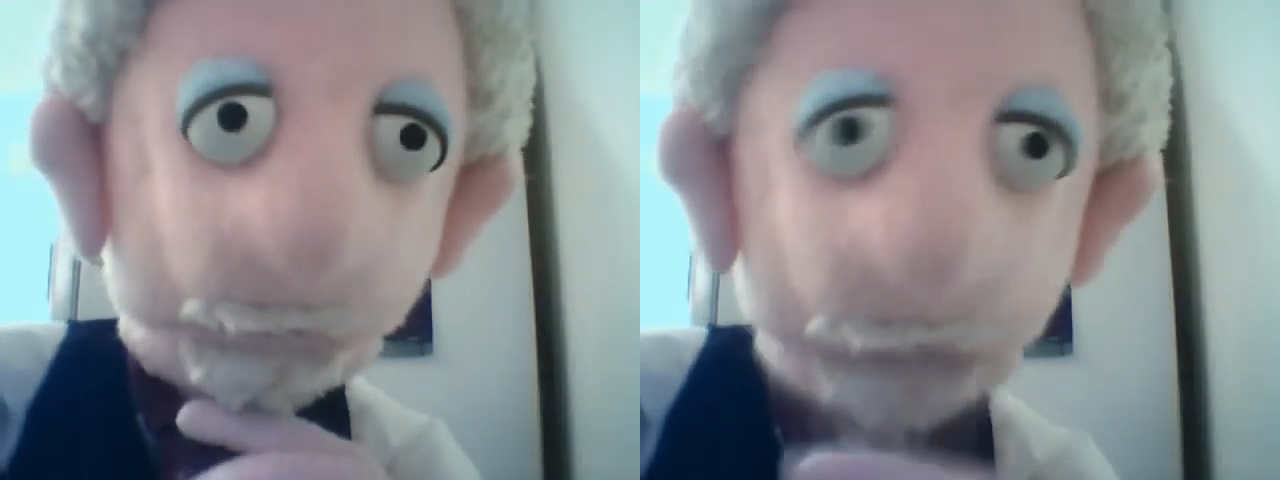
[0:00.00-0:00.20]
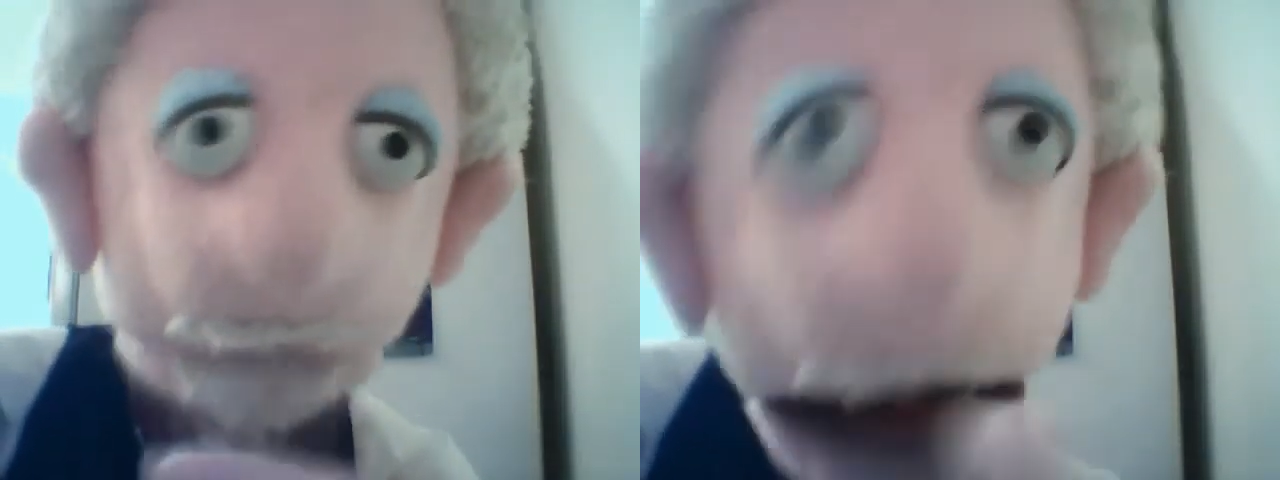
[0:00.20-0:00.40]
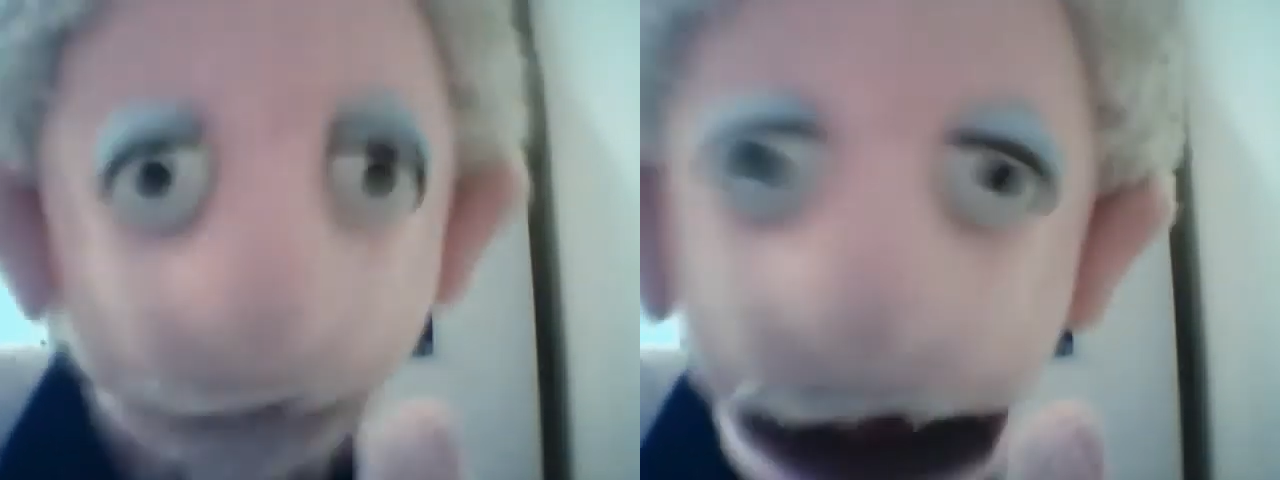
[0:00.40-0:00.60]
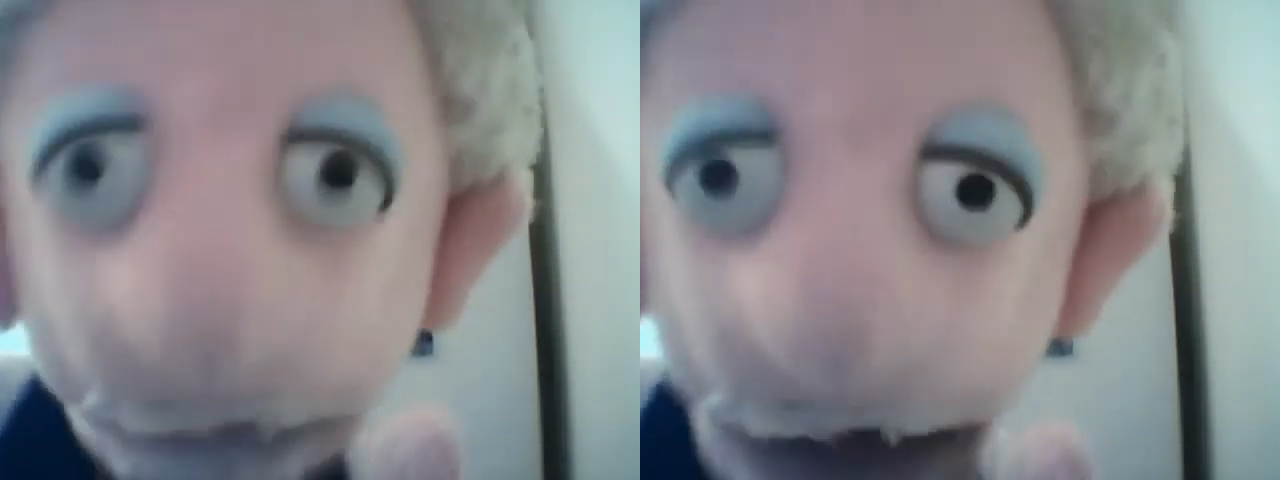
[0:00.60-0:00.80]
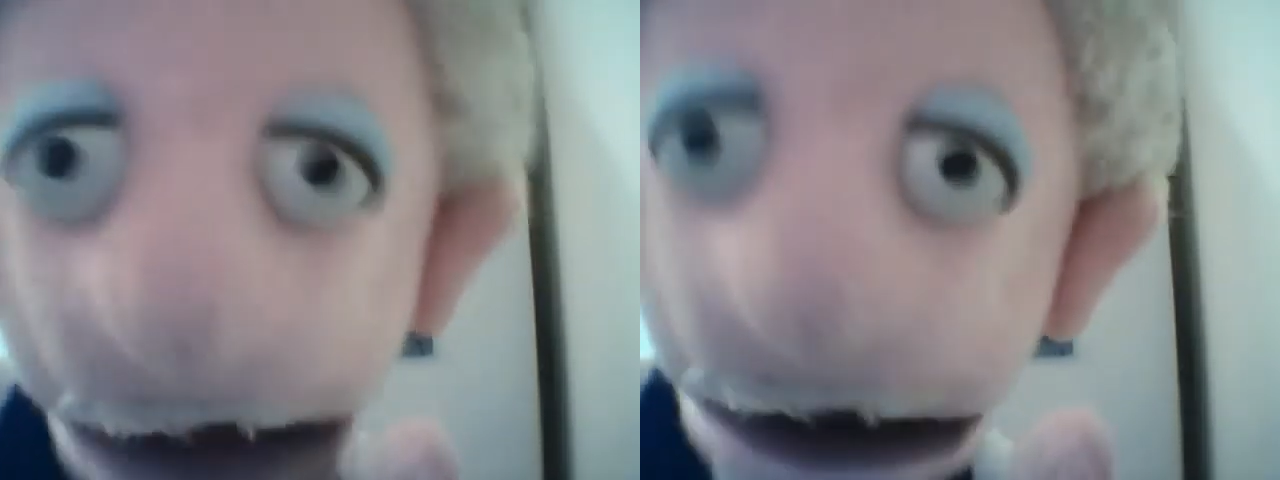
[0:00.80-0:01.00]
who would you
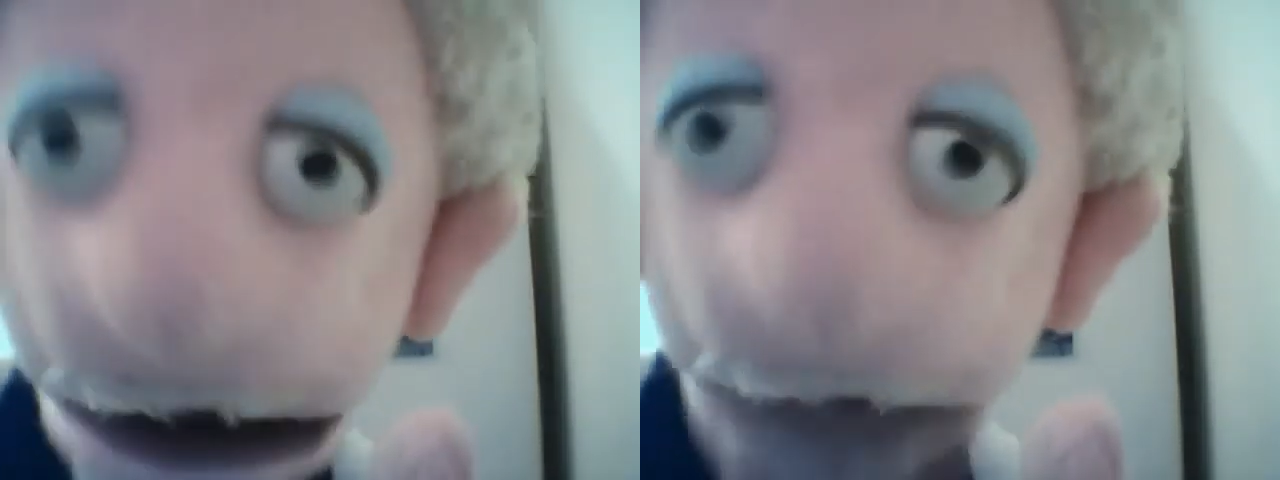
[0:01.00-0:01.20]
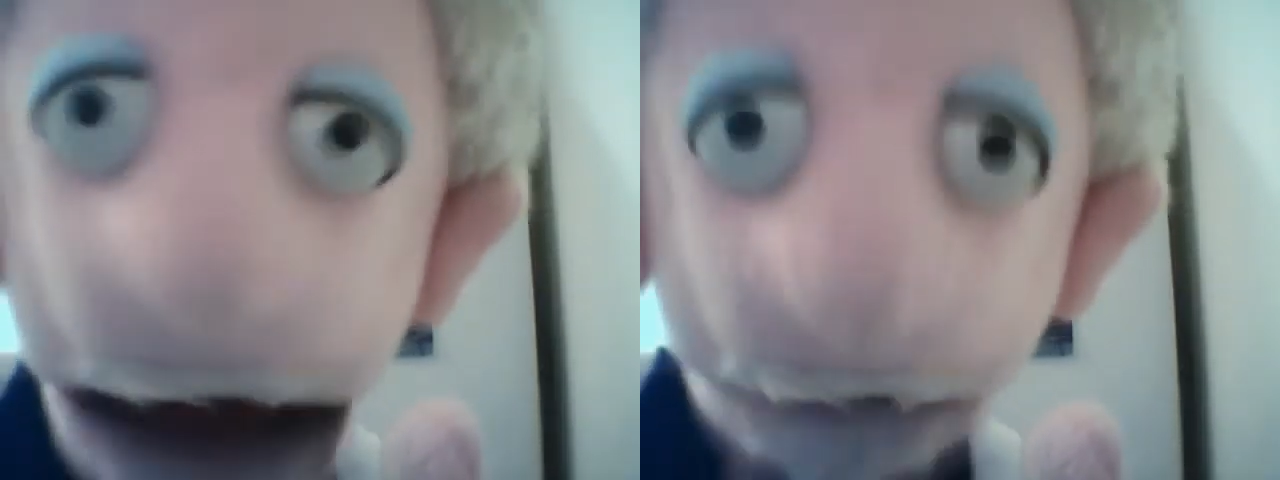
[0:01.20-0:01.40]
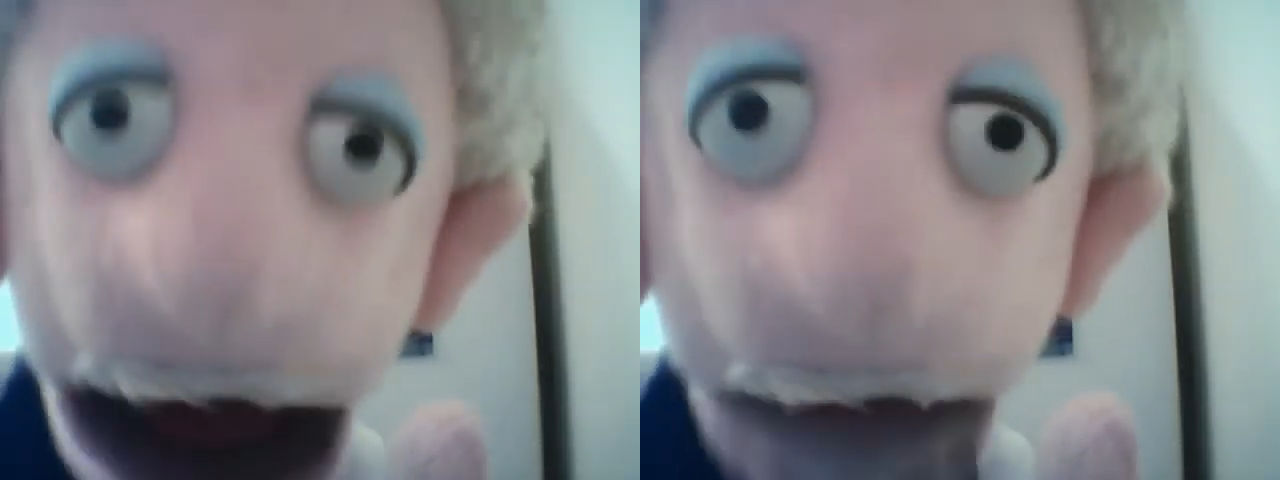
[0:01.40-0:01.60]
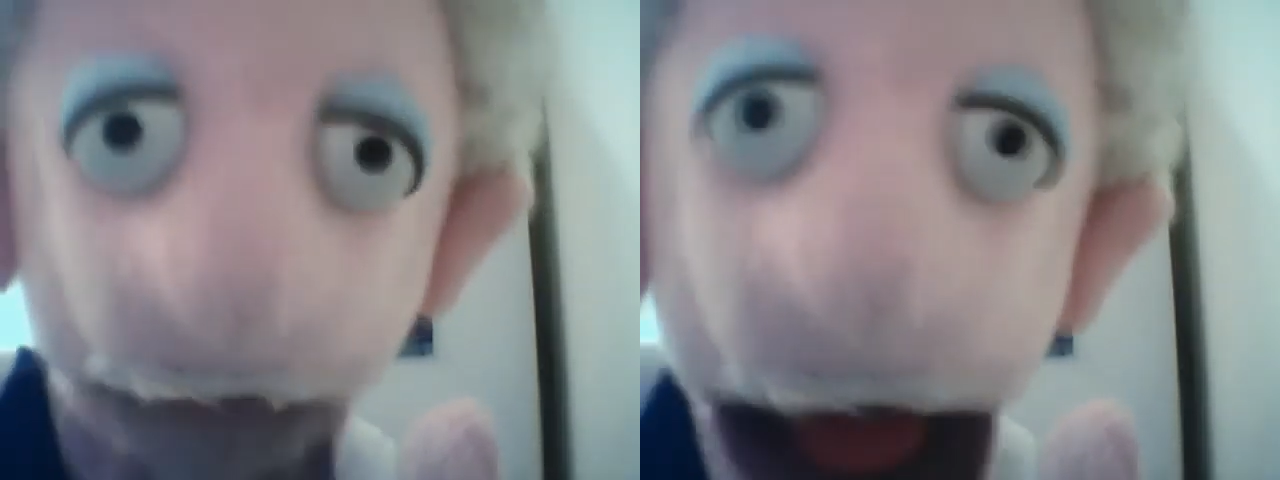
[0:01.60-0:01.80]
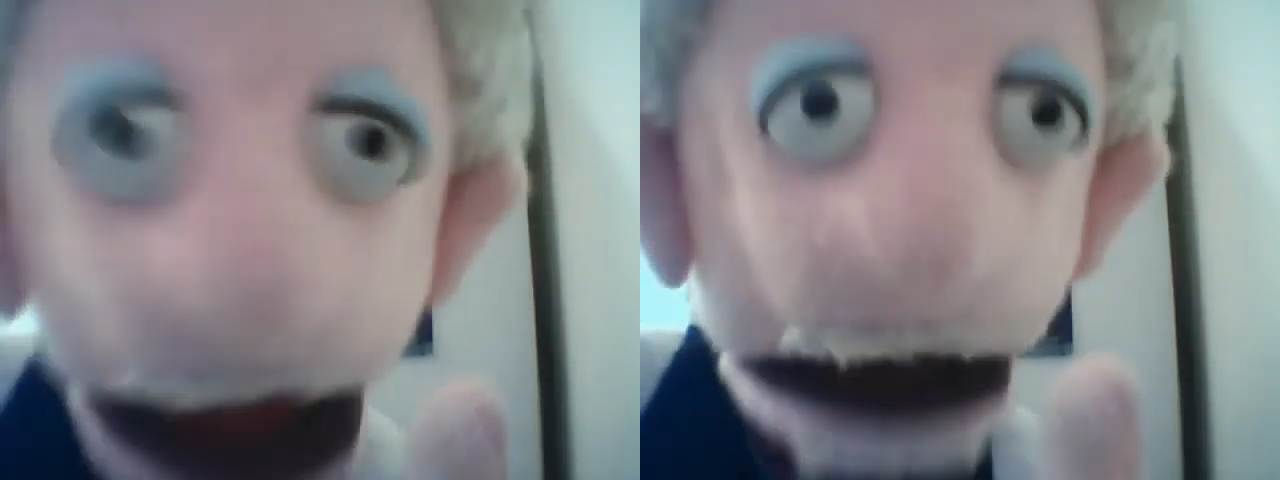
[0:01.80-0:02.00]
like to be most,
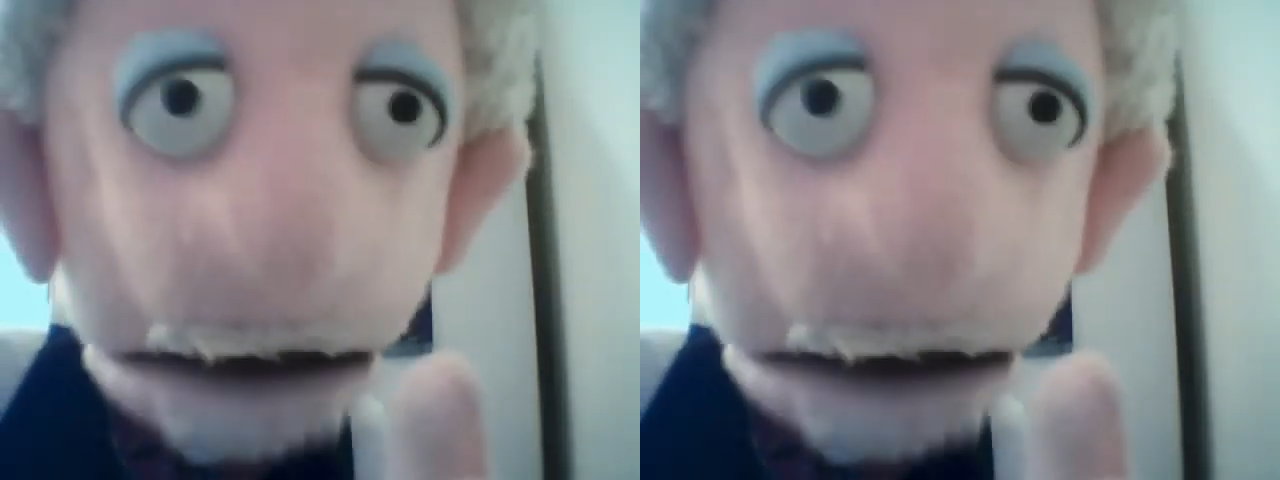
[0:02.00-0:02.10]
huh?